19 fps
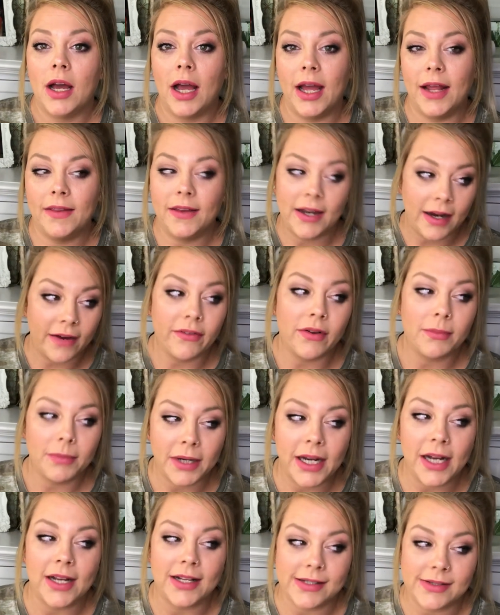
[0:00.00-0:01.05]
And then
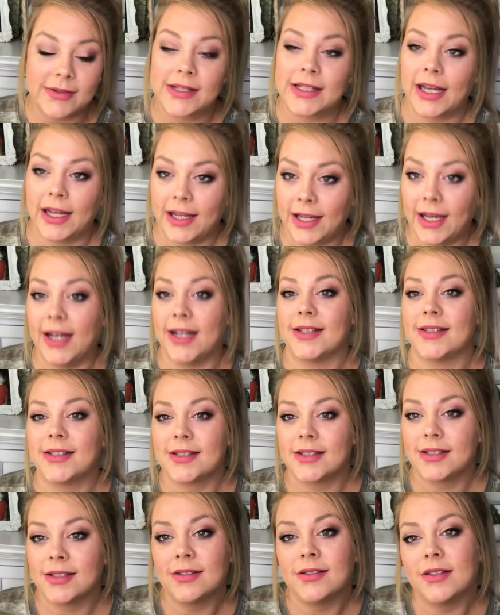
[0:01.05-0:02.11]
everybody else was like,
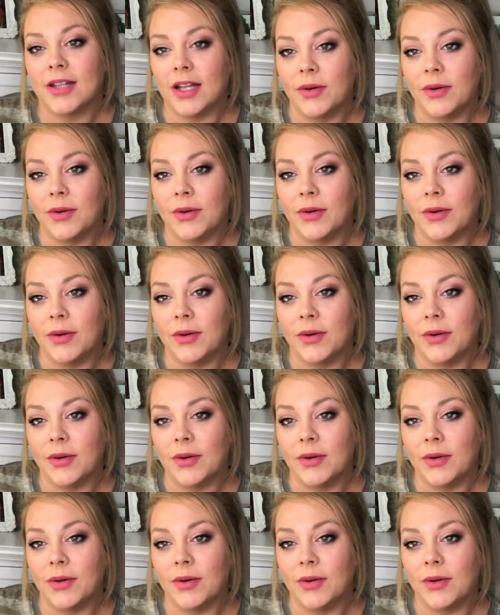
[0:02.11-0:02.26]
yes,